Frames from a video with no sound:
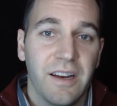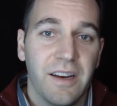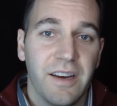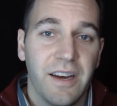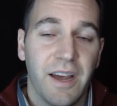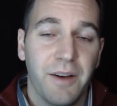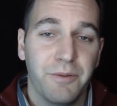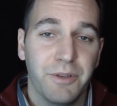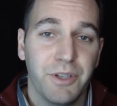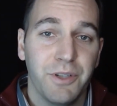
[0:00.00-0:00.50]

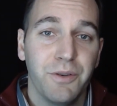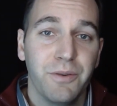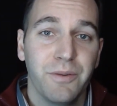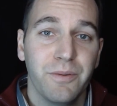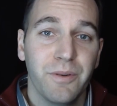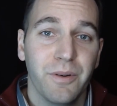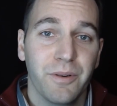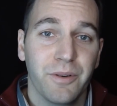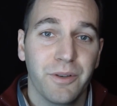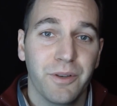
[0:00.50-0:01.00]
Now, when
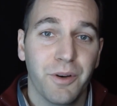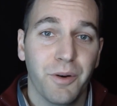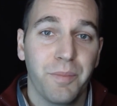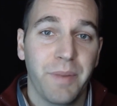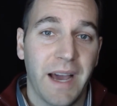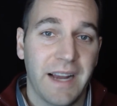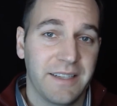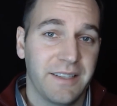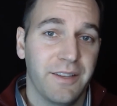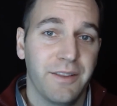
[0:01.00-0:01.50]
you go
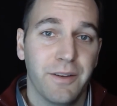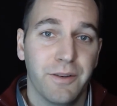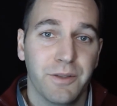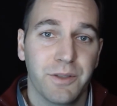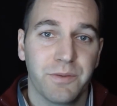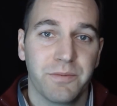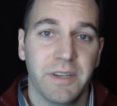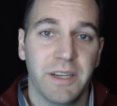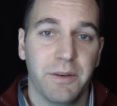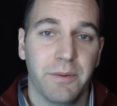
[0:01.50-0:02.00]
back to those
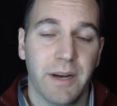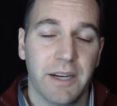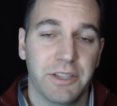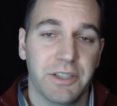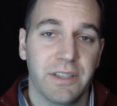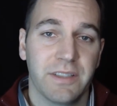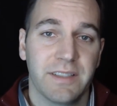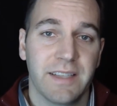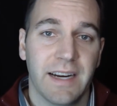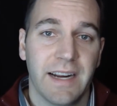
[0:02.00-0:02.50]
three
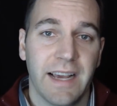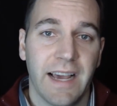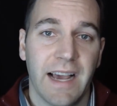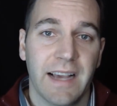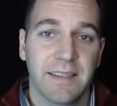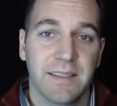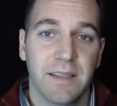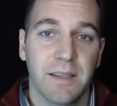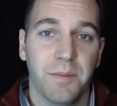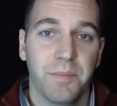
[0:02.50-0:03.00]
questions that I
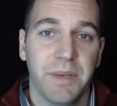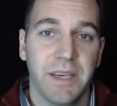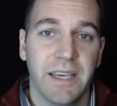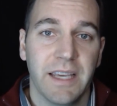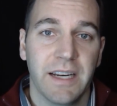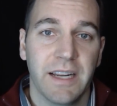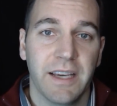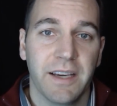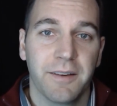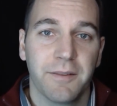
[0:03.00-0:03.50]
asked in the
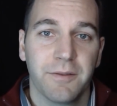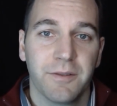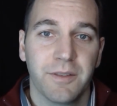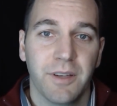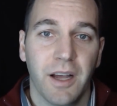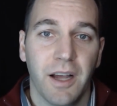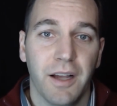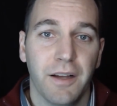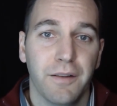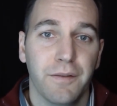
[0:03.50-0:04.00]
beginning
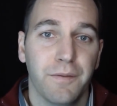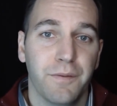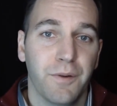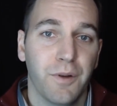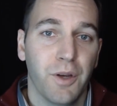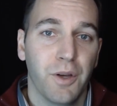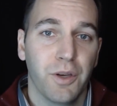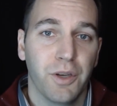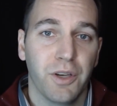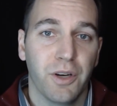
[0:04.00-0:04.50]
of,
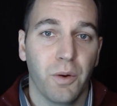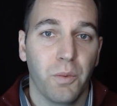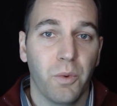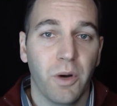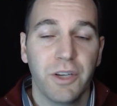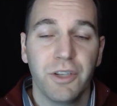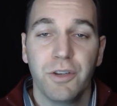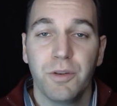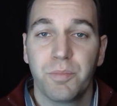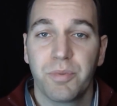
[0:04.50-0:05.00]

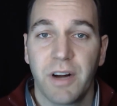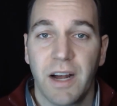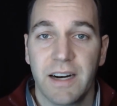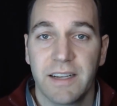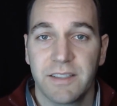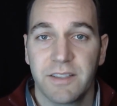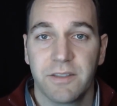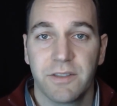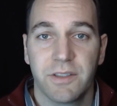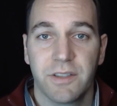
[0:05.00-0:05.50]
what new
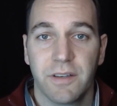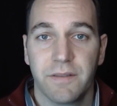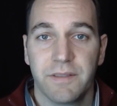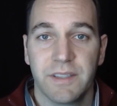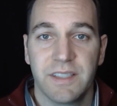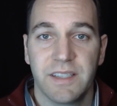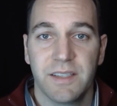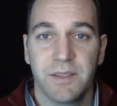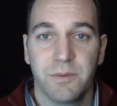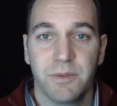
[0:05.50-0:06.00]
products or
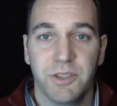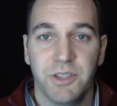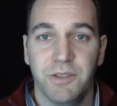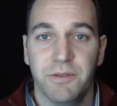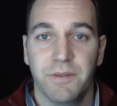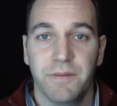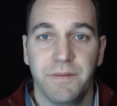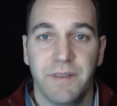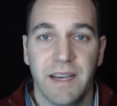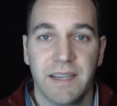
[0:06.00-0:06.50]
services would you
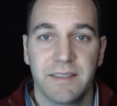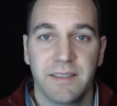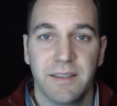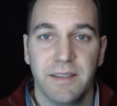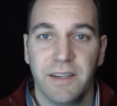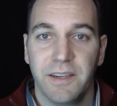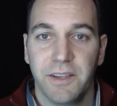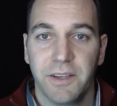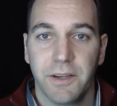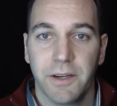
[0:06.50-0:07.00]
invest in the
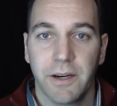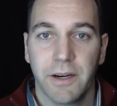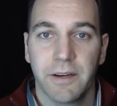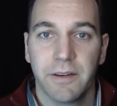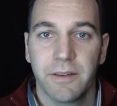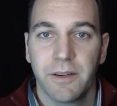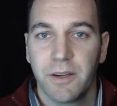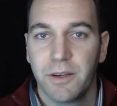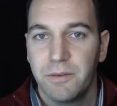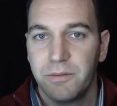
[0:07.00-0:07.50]
new
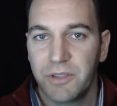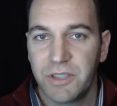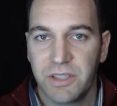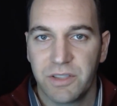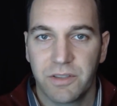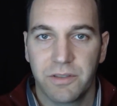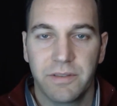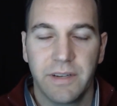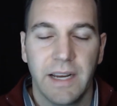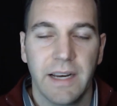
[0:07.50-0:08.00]
year, which is
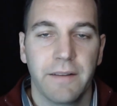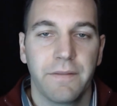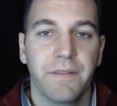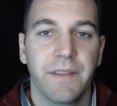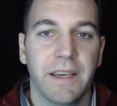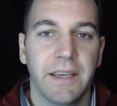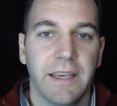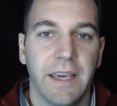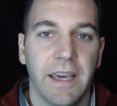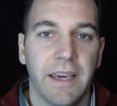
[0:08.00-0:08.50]
creative
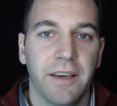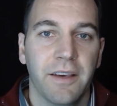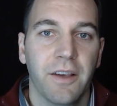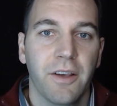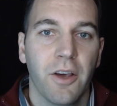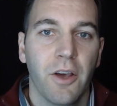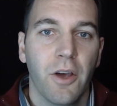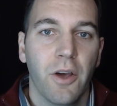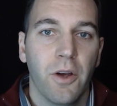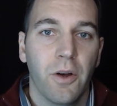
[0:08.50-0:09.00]
thinking,
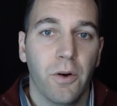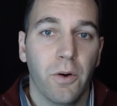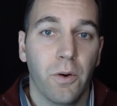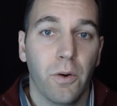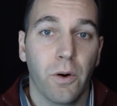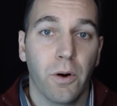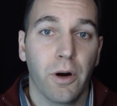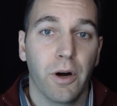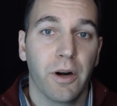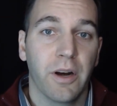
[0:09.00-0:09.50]

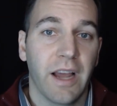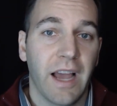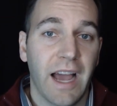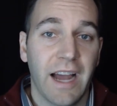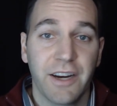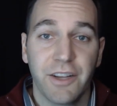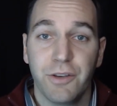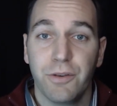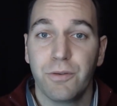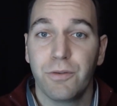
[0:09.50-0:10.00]
or how
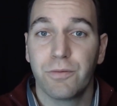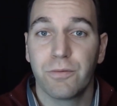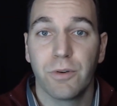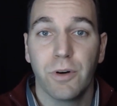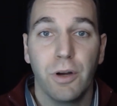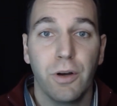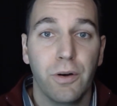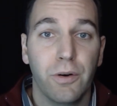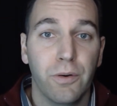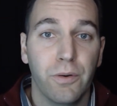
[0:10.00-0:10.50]
do you
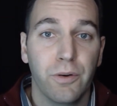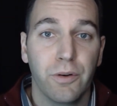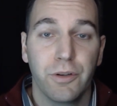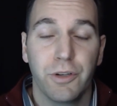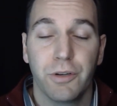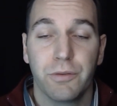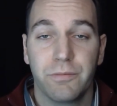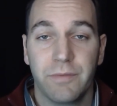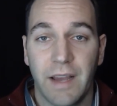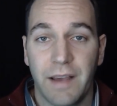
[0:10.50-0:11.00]
grow
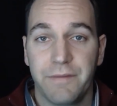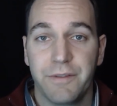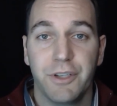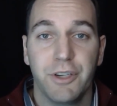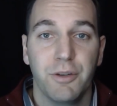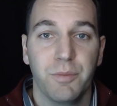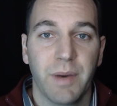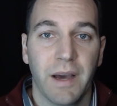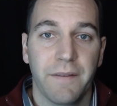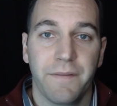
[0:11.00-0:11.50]
your
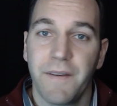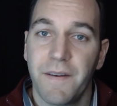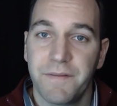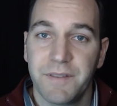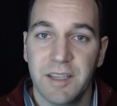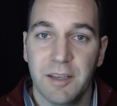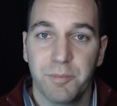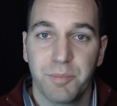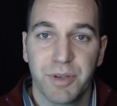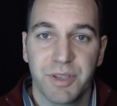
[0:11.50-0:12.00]
revenue by
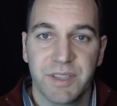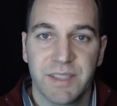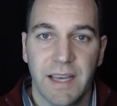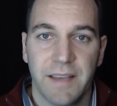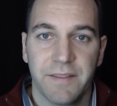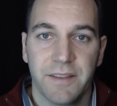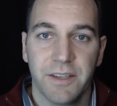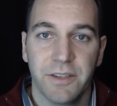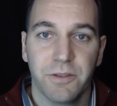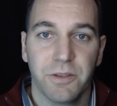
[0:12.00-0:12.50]
15%
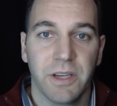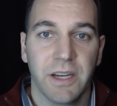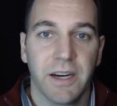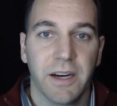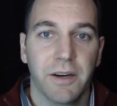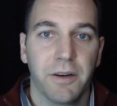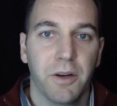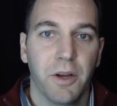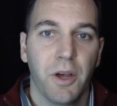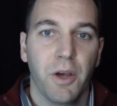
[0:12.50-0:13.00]
in the new
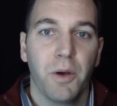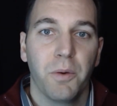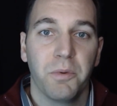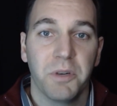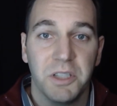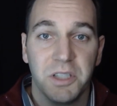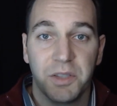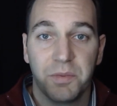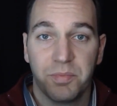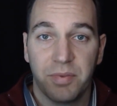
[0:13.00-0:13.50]
year,
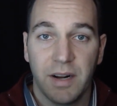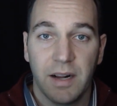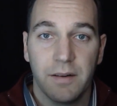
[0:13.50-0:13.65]
which is